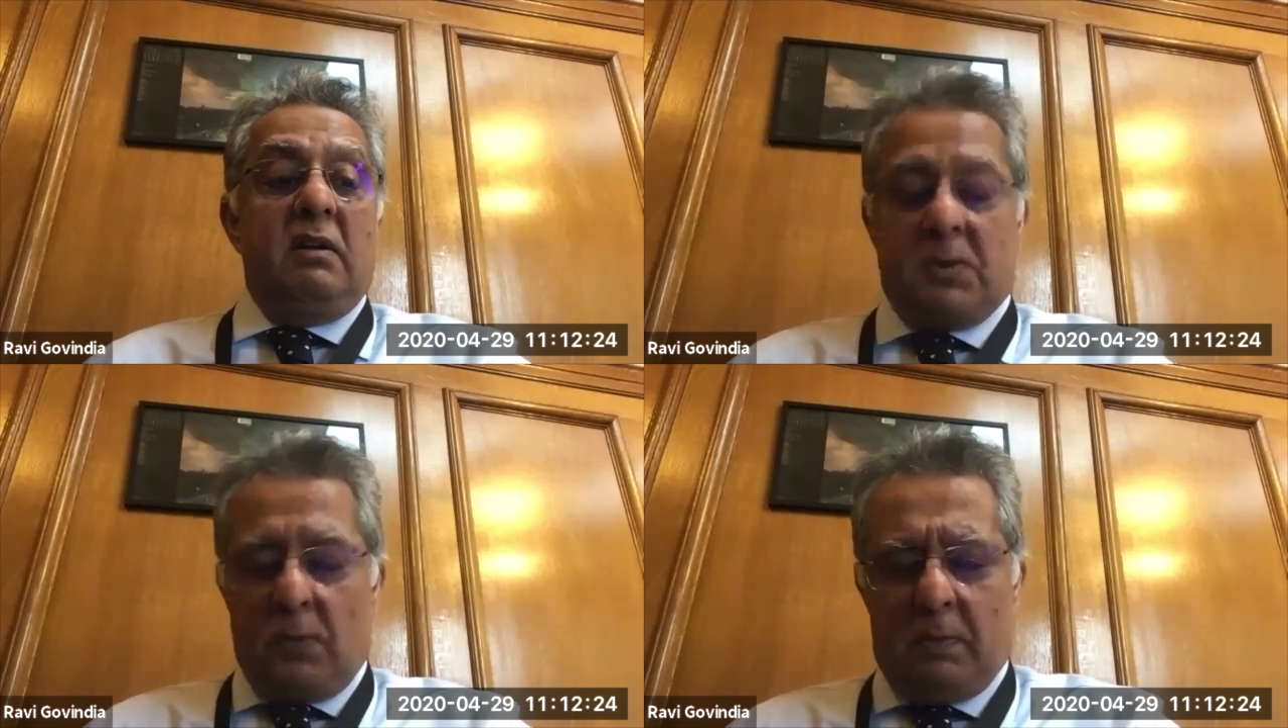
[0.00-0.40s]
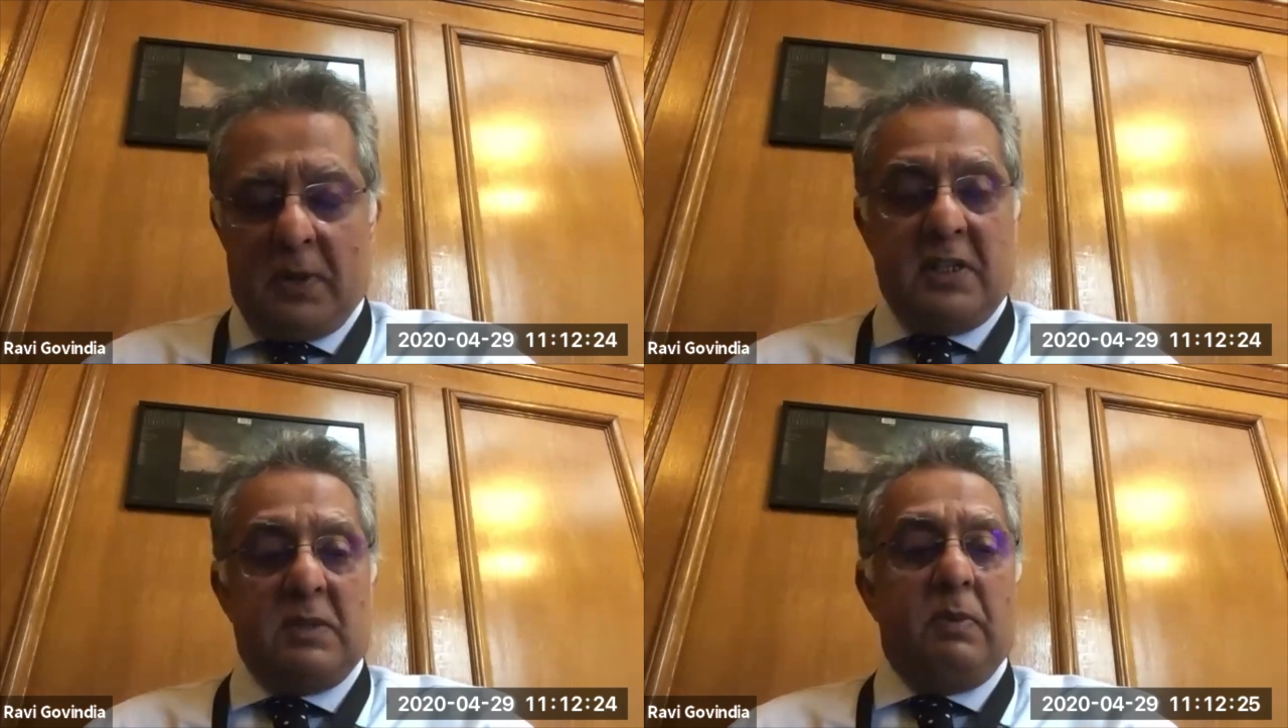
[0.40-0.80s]

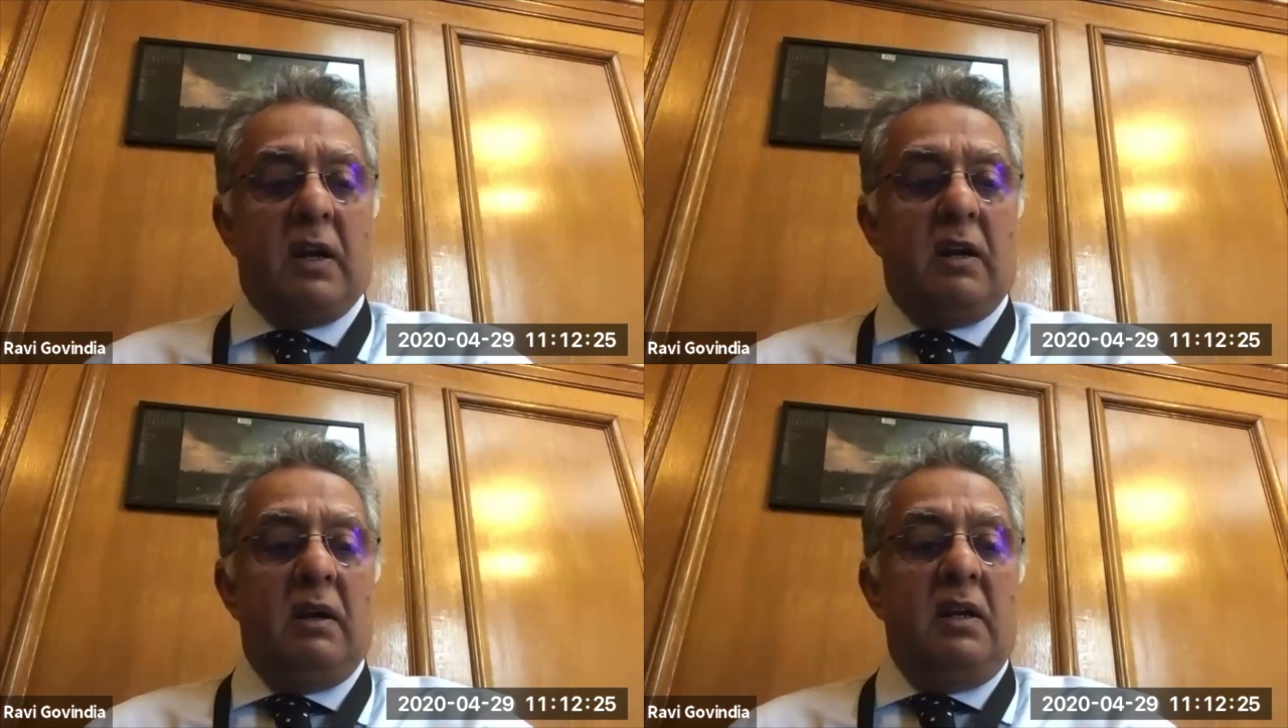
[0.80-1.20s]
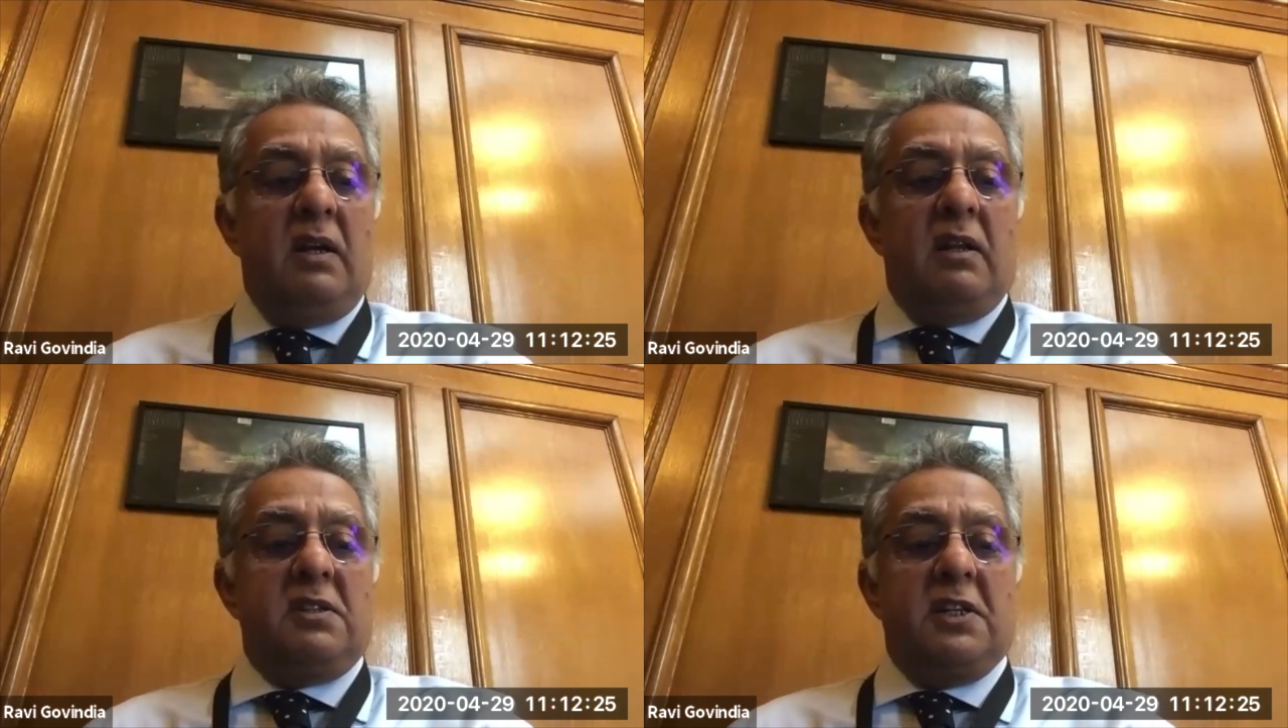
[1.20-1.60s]

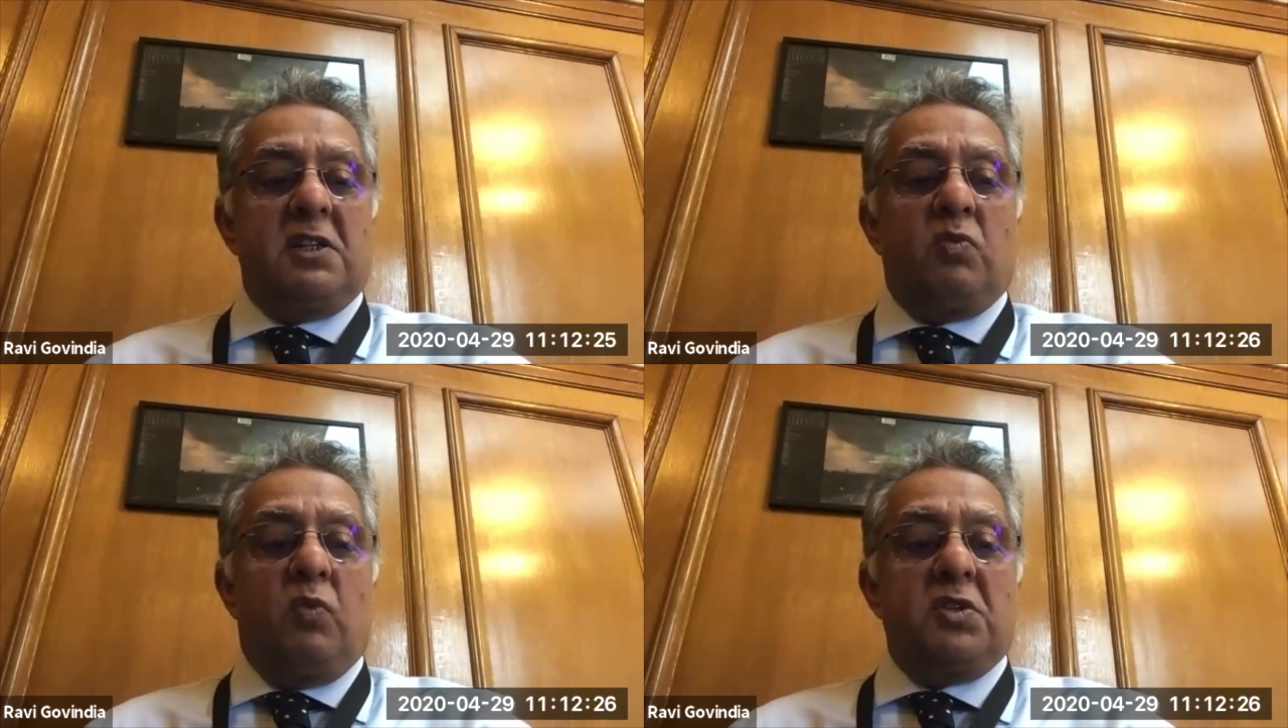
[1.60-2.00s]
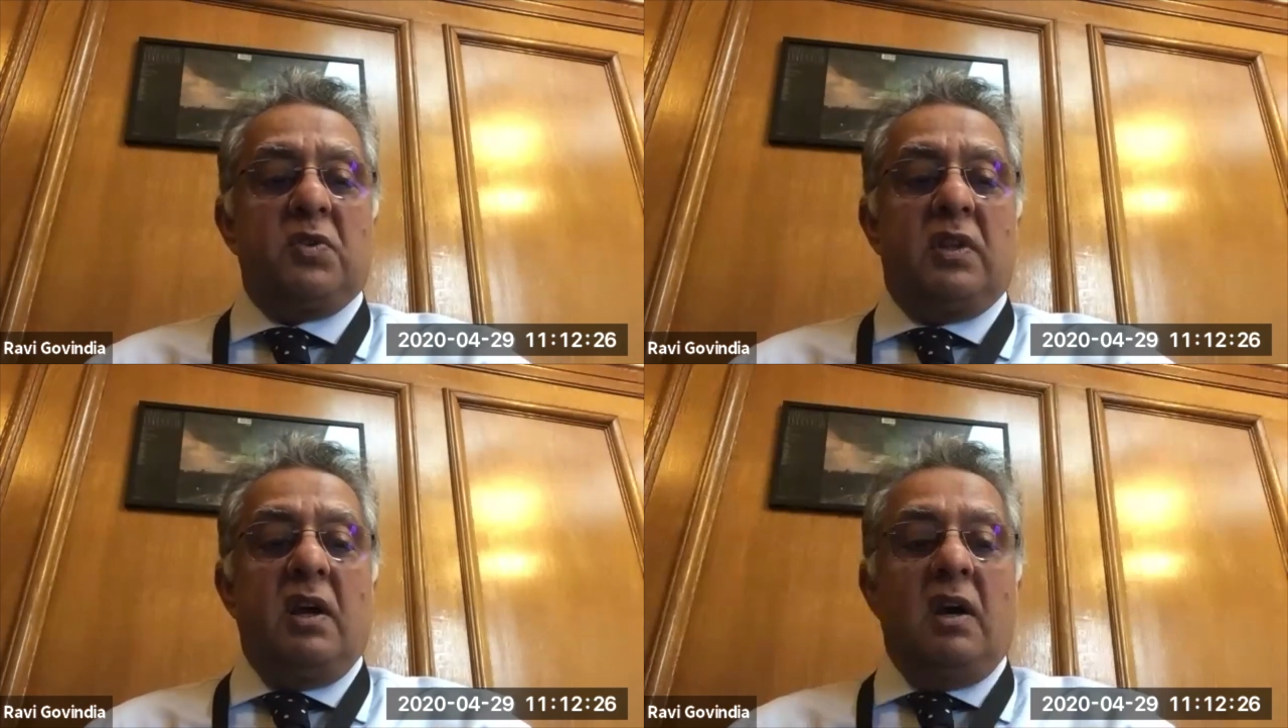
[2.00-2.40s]
such as
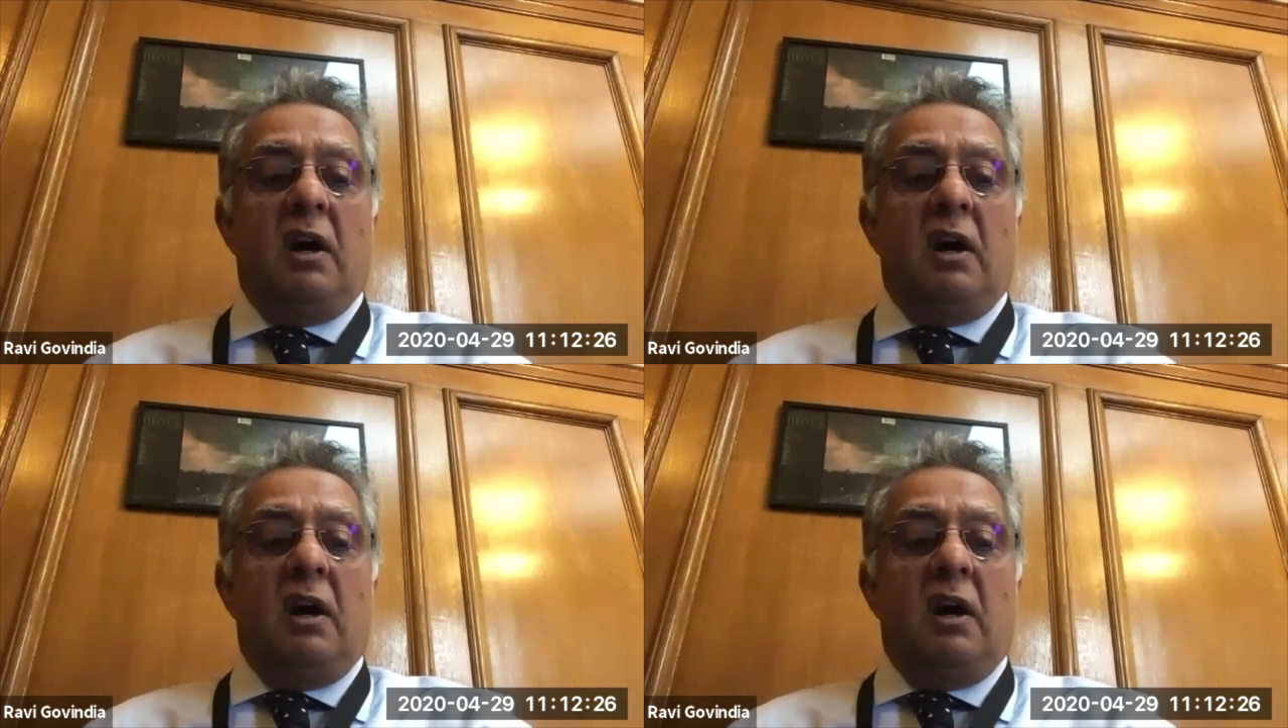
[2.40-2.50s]
Wandsworth,